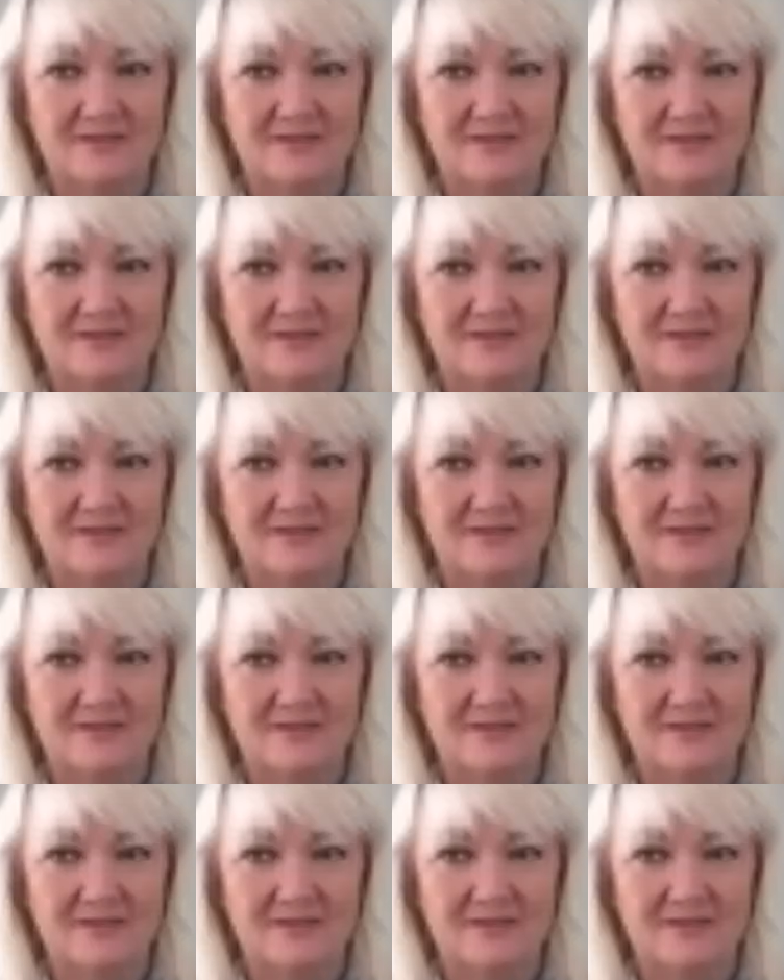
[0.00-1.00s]

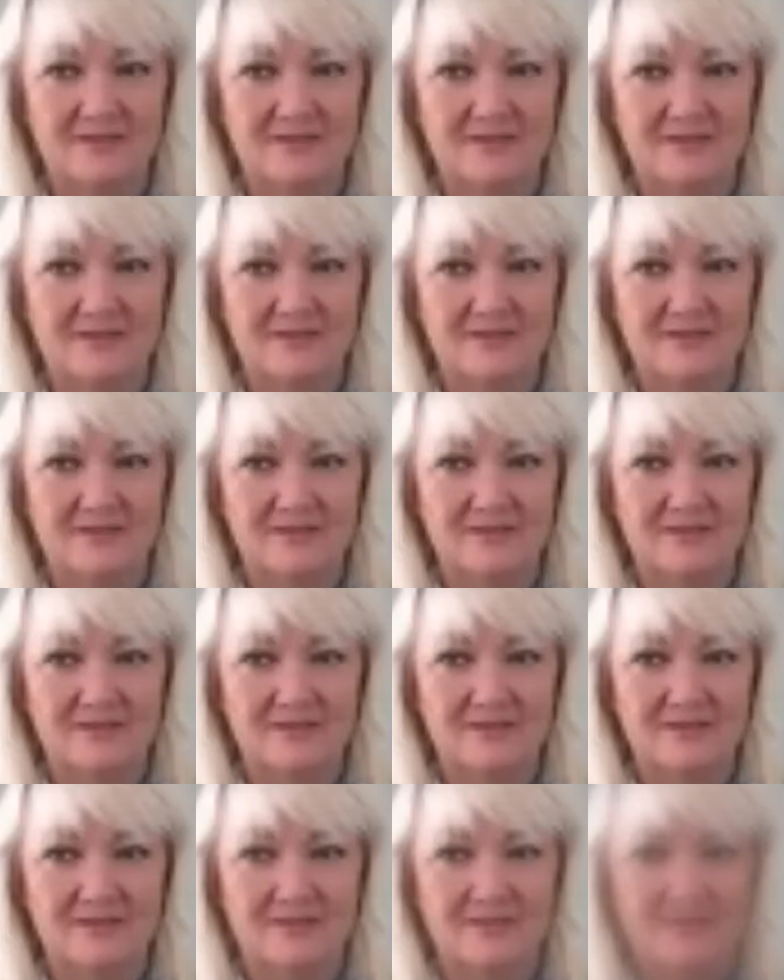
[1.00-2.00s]

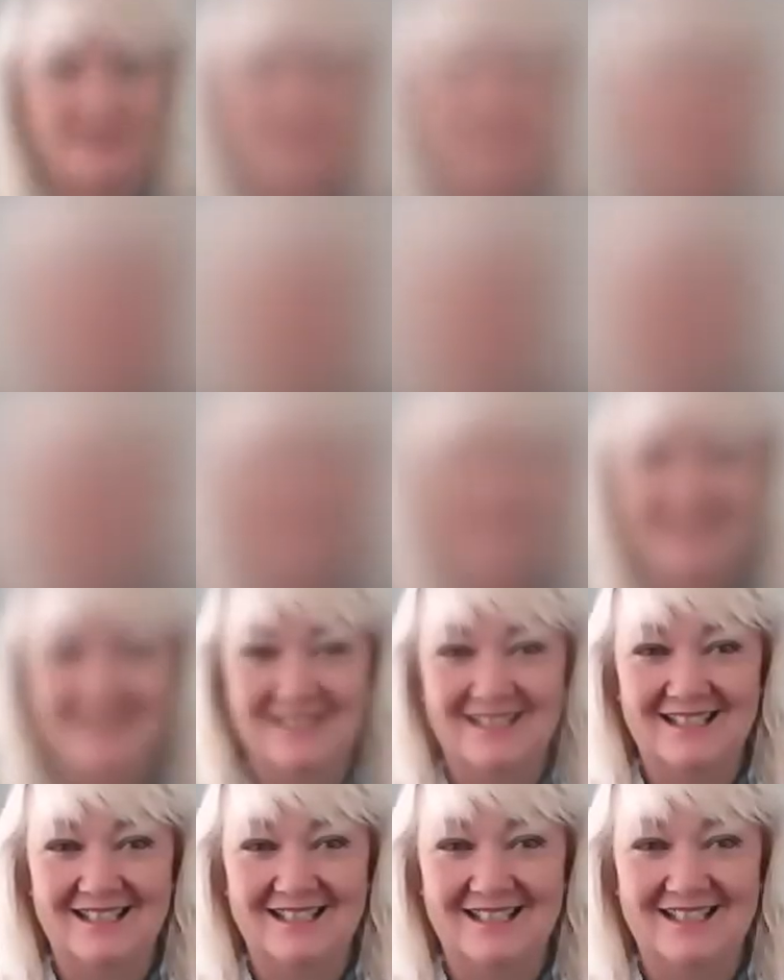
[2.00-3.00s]

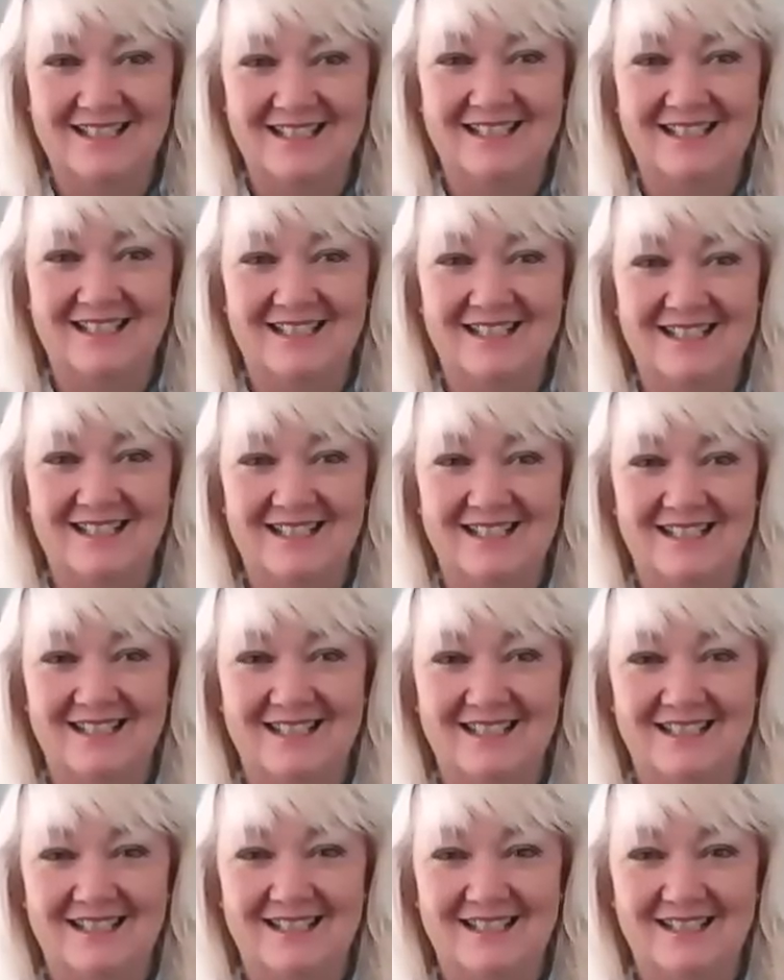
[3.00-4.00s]

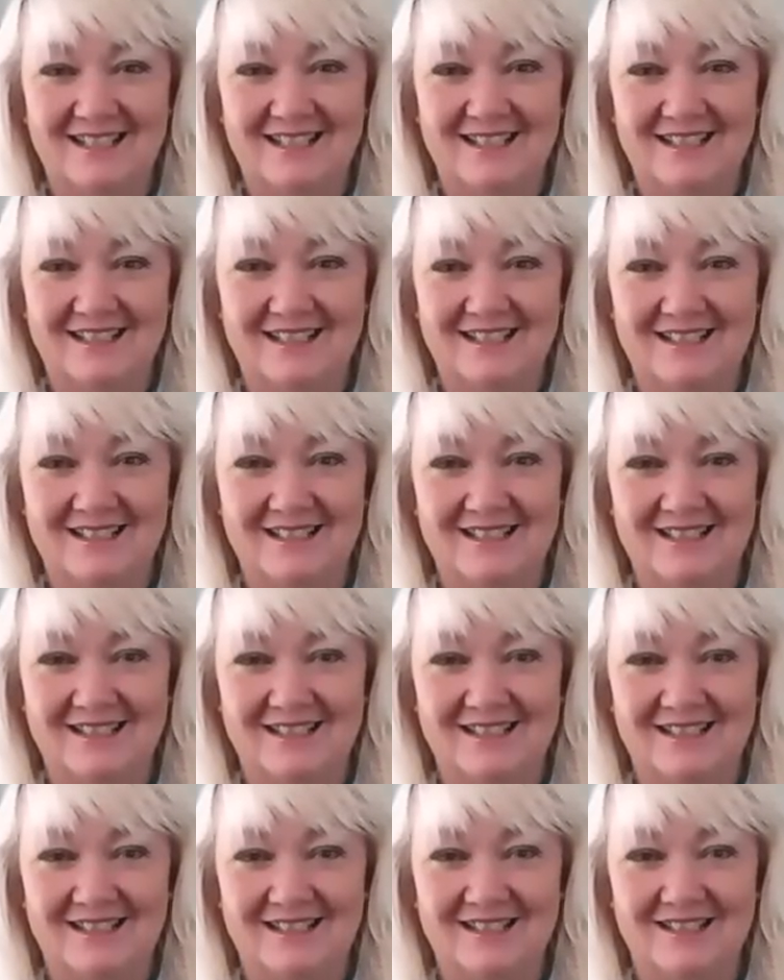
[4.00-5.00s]

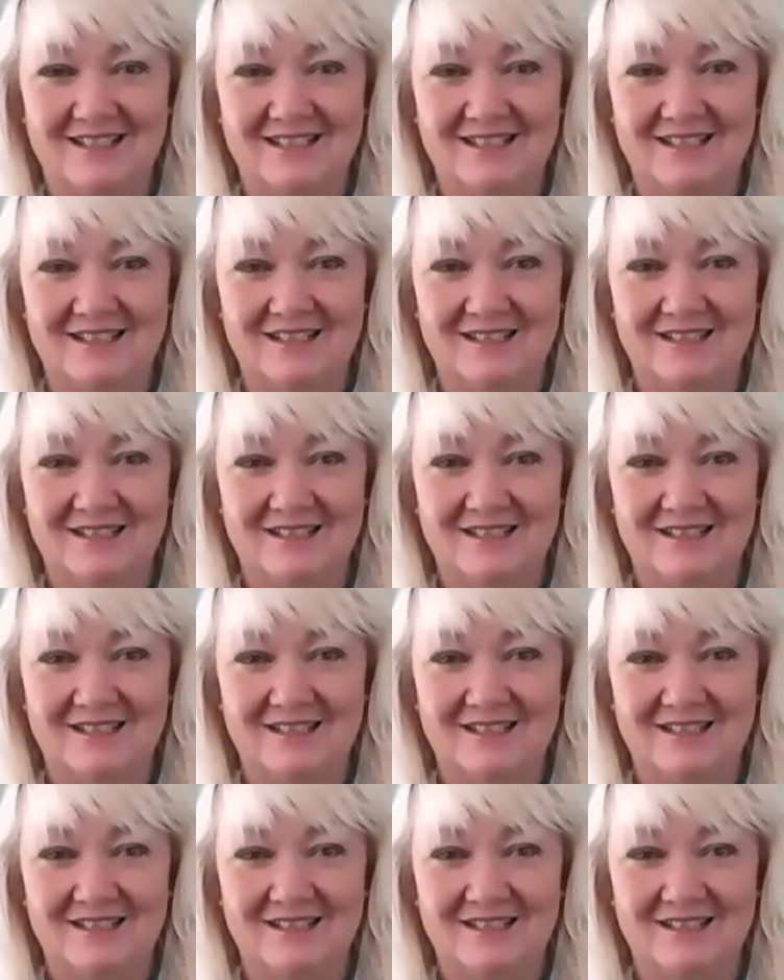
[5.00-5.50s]
No words are spoken by the person on screen.